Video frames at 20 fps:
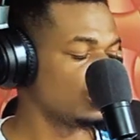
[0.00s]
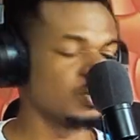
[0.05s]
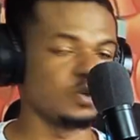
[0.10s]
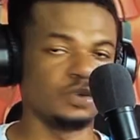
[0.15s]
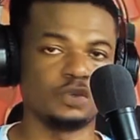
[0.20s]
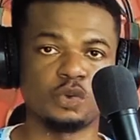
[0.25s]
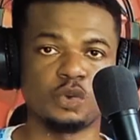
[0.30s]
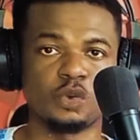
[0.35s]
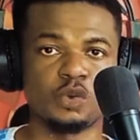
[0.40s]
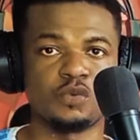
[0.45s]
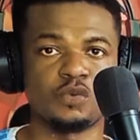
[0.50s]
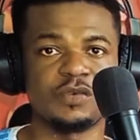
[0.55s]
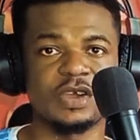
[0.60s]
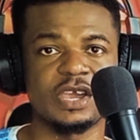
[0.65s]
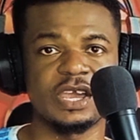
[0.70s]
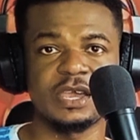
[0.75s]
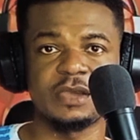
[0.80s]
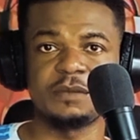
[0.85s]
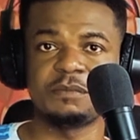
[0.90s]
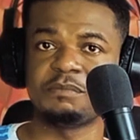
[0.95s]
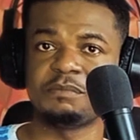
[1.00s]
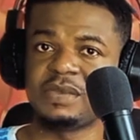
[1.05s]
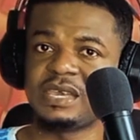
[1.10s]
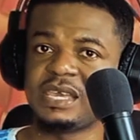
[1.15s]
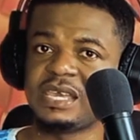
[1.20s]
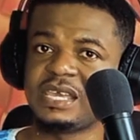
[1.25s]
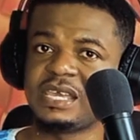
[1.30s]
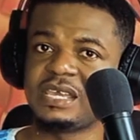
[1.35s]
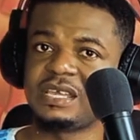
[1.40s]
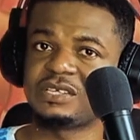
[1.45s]
do re
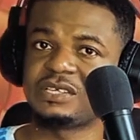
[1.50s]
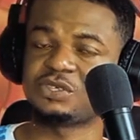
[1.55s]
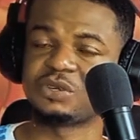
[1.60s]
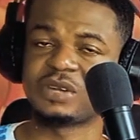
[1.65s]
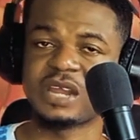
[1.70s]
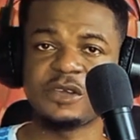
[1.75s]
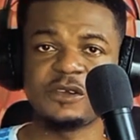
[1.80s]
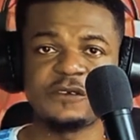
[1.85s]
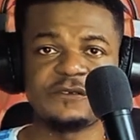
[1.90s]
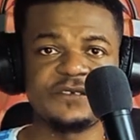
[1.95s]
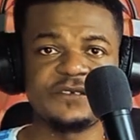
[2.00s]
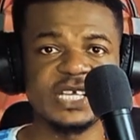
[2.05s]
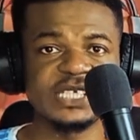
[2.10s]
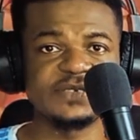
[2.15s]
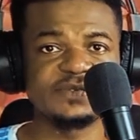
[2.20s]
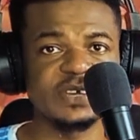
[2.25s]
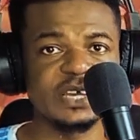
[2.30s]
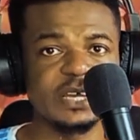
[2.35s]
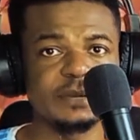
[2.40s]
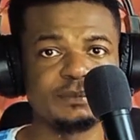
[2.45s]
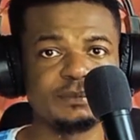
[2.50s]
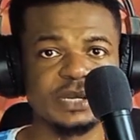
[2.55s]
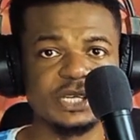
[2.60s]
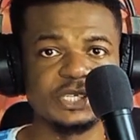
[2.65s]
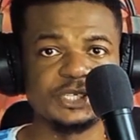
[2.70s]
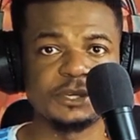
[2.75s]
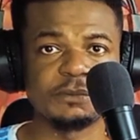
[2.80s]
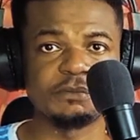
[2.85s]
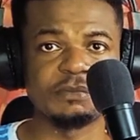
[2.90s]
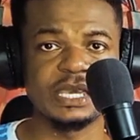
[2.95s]
mi, so now your first finger
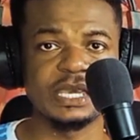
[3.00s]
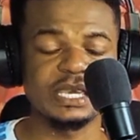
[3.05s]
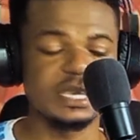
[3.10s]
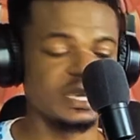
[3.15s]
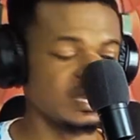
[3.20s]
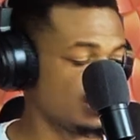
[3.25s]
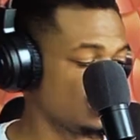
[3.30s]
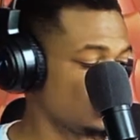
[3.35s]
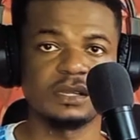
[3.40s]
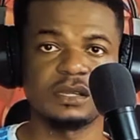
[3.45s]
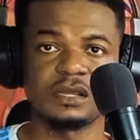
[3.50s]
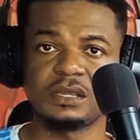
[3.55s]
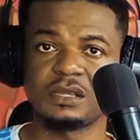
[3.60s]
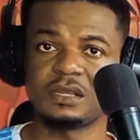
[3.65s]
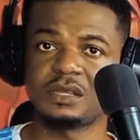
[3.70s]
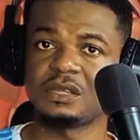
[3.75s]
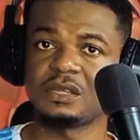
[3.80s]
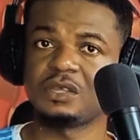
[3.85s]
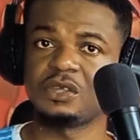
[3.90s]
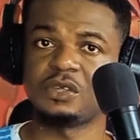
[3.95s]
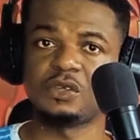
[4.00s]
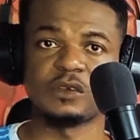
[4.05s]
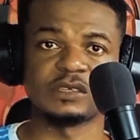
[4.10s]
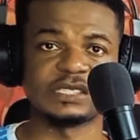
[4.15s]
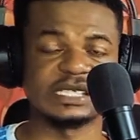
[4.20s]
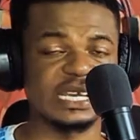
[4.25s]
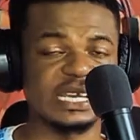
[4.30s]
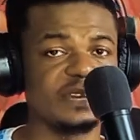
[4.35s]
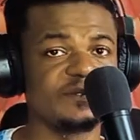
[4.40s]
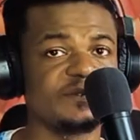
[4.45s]
plays your mi, your
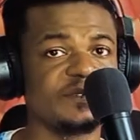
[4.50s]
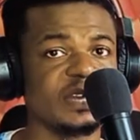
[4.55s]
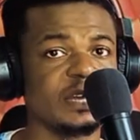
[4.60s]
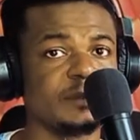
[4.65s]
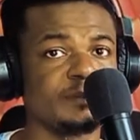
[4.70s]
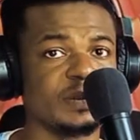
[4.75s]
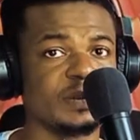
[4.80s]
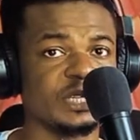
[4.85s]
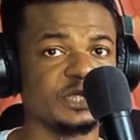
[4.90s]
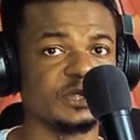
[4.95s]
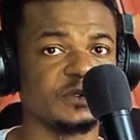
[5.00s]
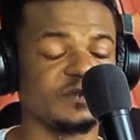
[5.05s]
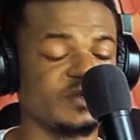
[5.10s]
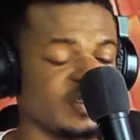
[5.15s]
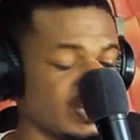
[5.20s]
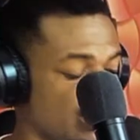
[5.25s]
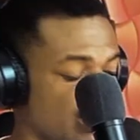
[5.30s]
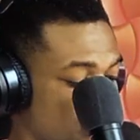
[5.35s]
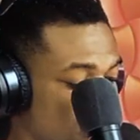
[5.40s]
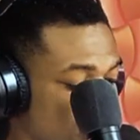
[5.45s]
second finger plays your fa,